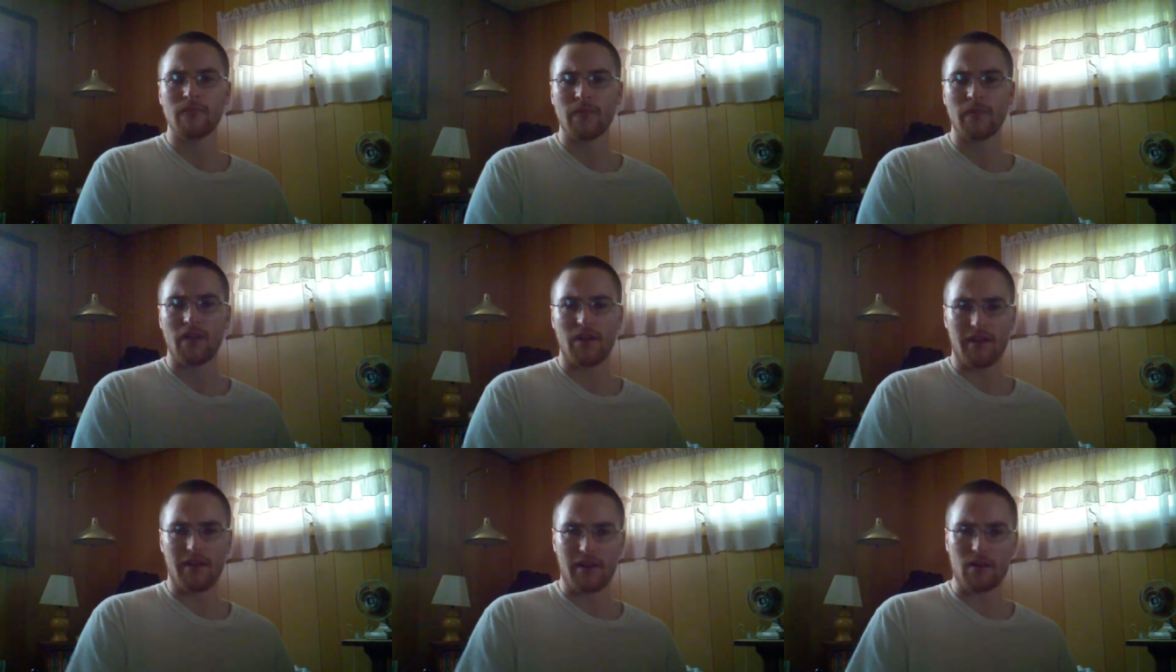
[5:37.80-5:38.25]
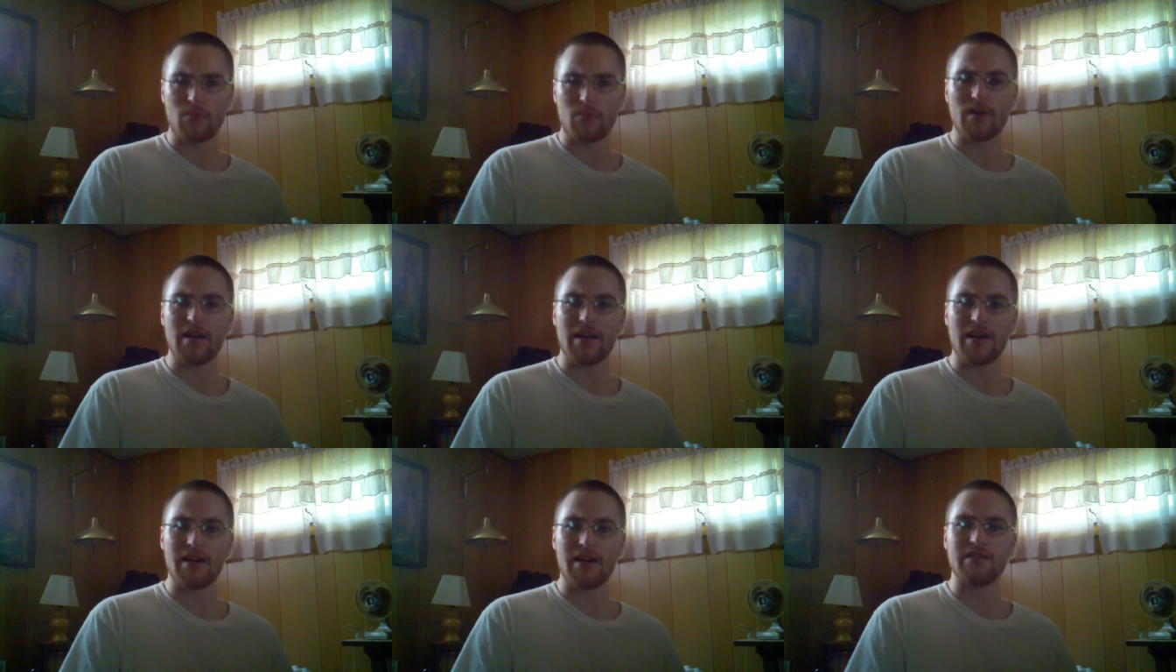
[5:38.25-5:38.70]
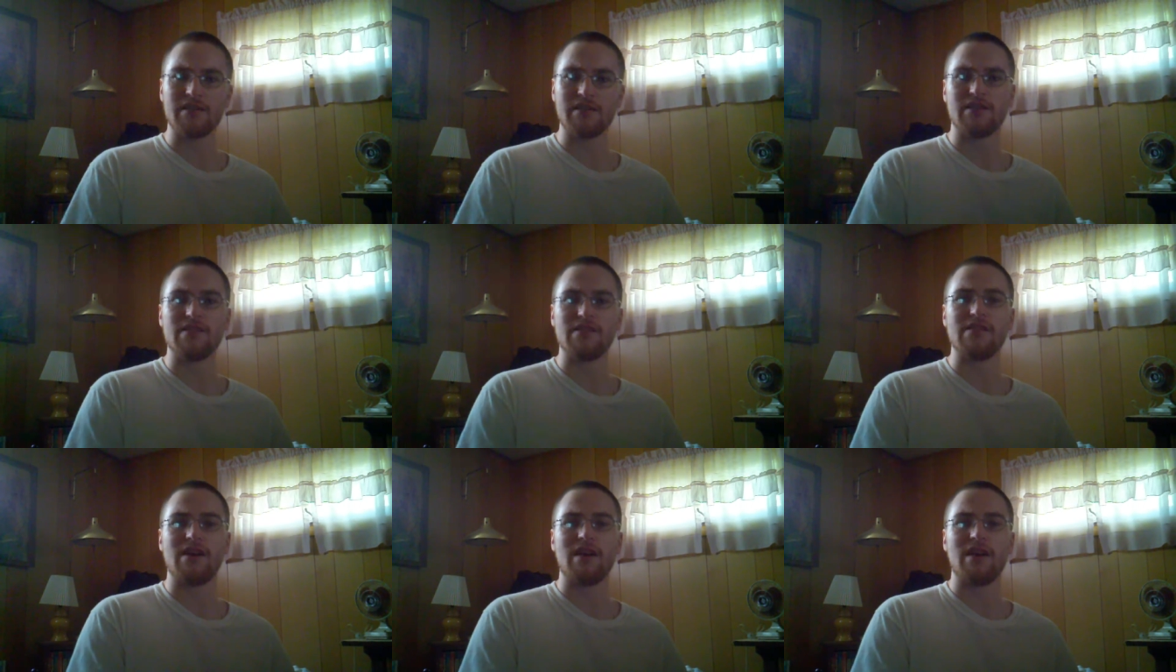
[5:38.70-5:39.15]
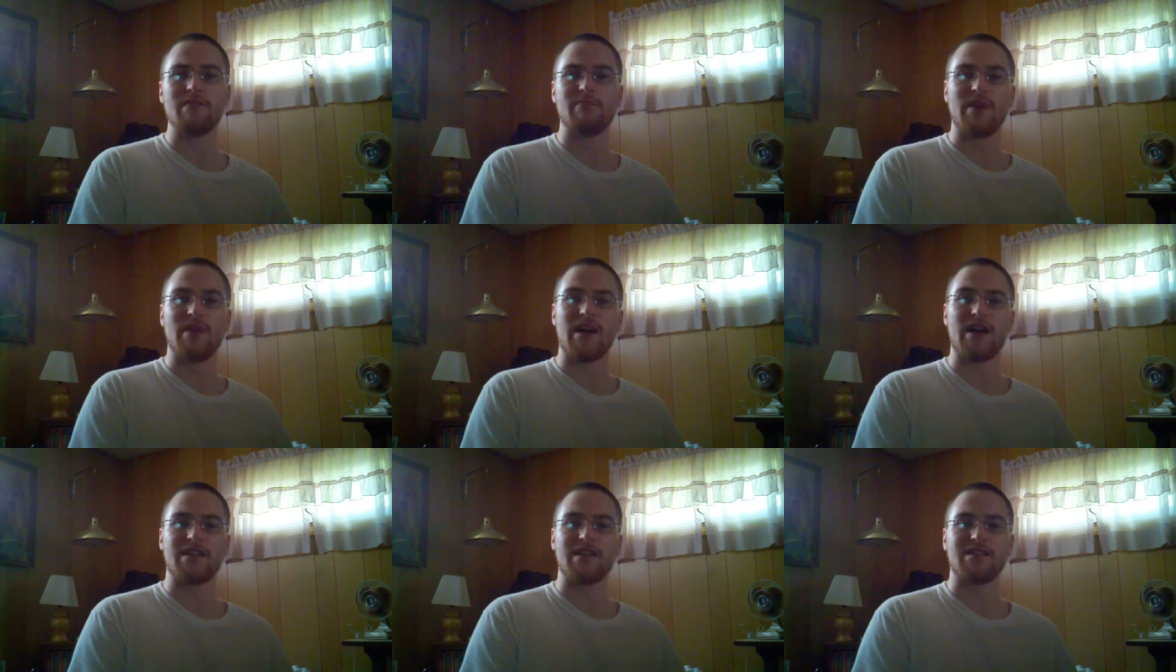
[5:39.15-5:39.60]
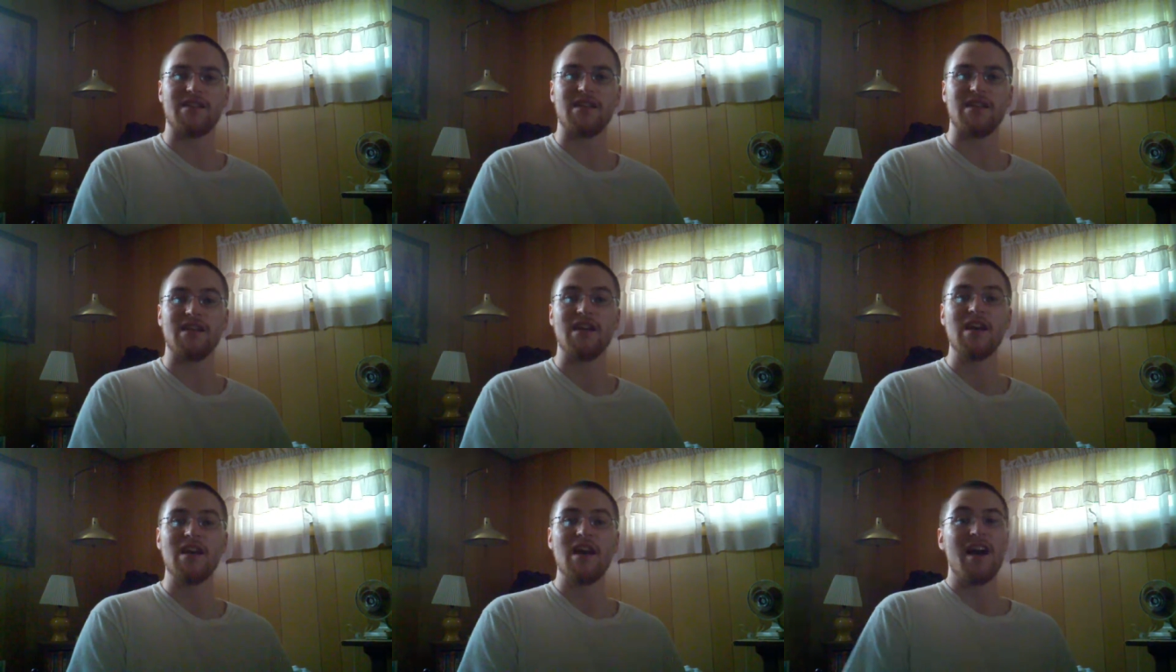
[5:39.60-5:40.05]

Like, I went ahead and did the unboxing.